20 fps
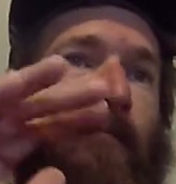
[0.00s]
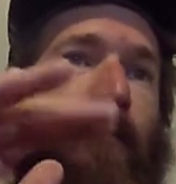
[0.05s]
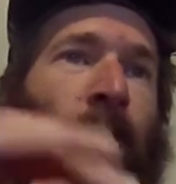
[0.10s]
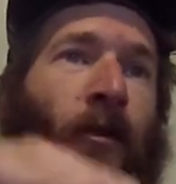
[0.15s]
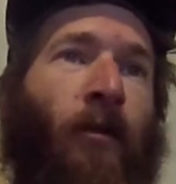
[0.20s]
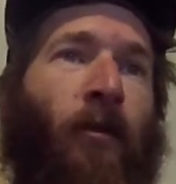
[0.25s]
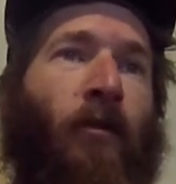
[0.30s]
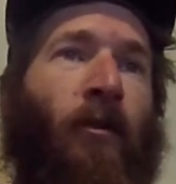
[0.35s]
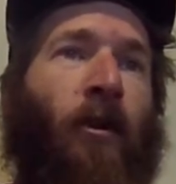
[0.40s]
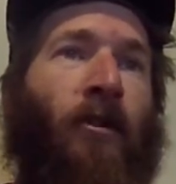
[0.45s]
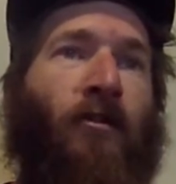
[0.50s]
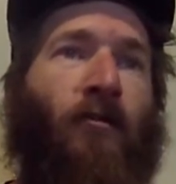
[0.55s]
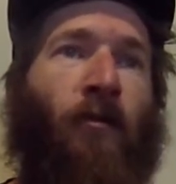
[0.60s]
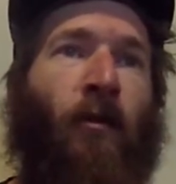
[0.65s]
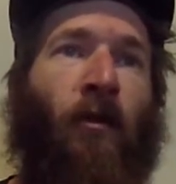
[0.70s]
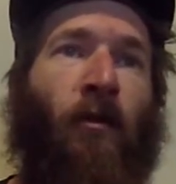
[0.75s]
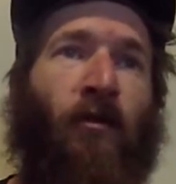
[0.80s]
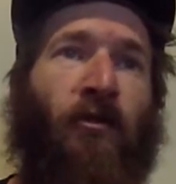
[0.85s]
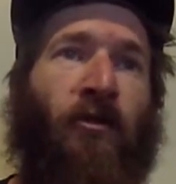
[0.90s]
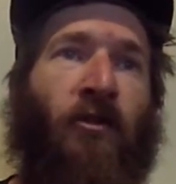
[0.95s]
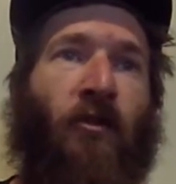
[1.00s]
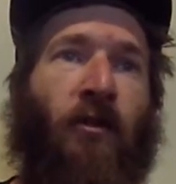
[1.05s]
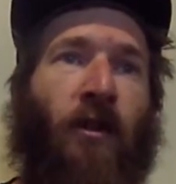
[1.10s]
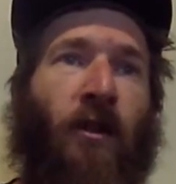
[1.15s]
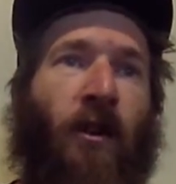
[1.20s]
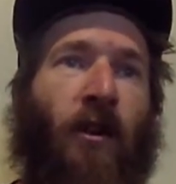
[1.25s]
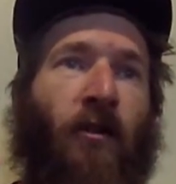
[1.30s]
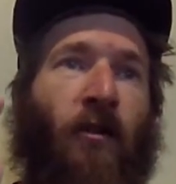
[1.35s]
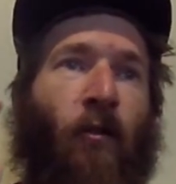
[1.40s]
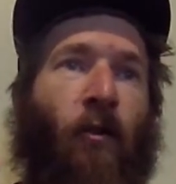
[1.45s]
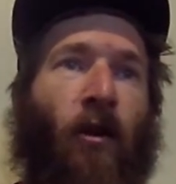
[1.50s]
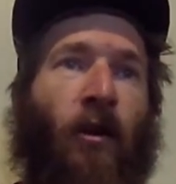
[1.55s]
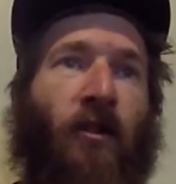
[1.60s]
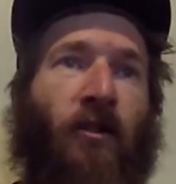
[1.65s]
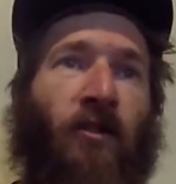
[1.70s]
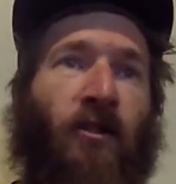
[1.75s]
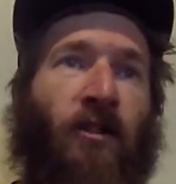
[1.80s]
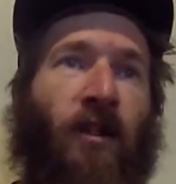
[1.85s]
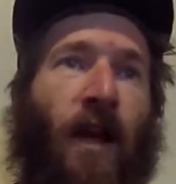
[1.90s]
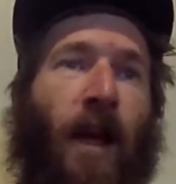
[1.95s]
going across the rollers, you could hear the water
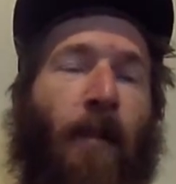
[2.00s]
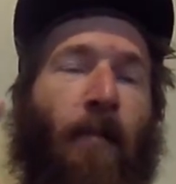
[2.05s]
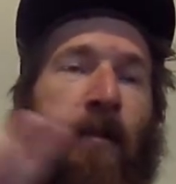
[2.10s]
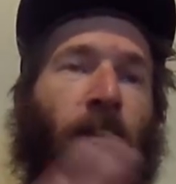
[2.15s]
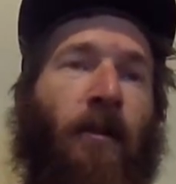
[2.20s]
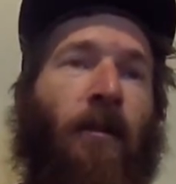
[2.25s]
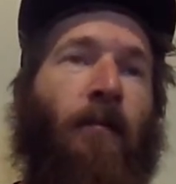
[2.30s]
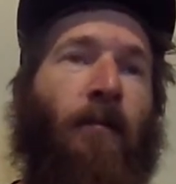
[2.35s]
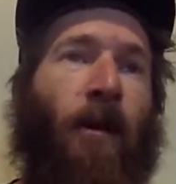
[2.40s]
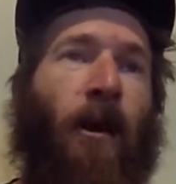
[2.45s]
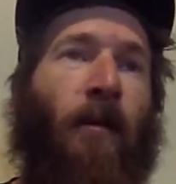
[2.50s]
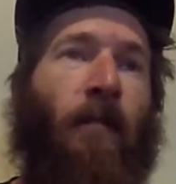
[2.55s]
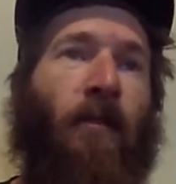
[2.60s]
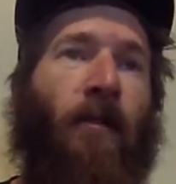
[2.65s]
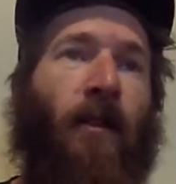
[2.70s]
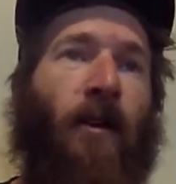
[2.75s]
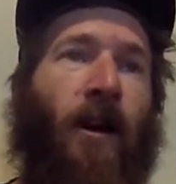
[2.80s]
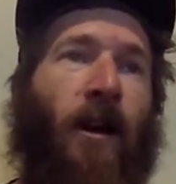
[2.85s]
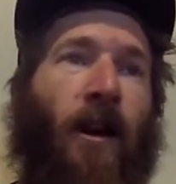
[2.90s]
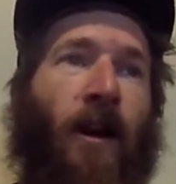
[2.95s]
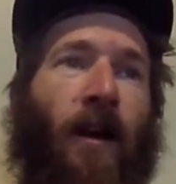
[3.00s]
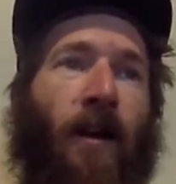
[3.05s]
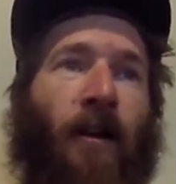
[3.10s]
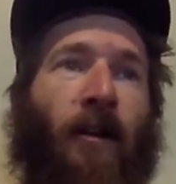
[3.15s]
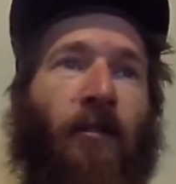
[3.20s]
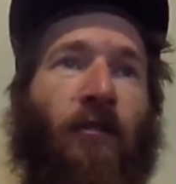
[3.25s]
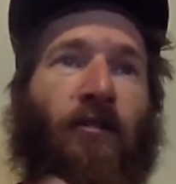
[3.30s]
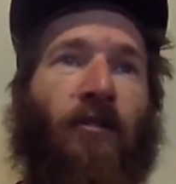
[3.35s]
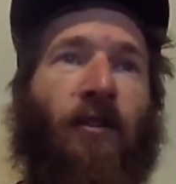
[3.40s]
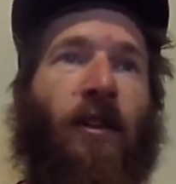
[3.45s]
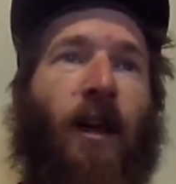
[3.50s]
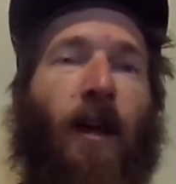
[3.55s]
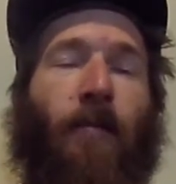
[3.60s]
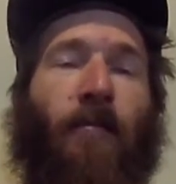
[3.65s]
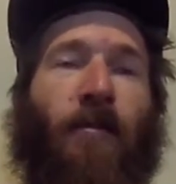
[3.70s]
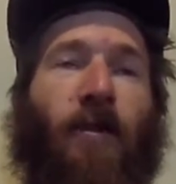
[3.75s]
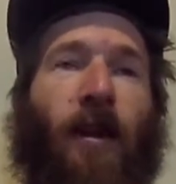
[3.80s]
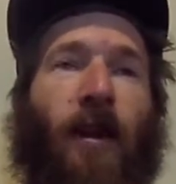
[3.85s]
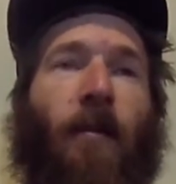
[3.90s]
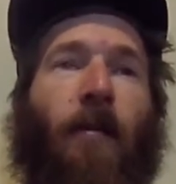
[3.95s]
slapping in the bottom of the kayak, you know,
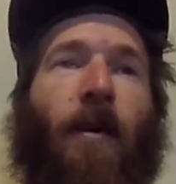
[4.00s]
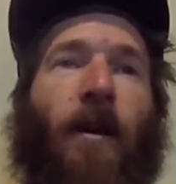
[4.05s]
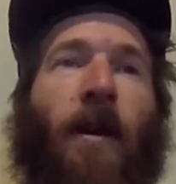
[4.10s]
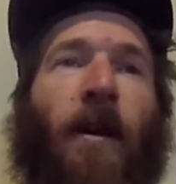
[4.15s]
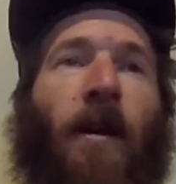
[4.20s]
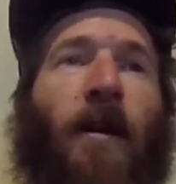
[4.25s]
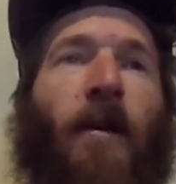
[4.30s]
slap slap,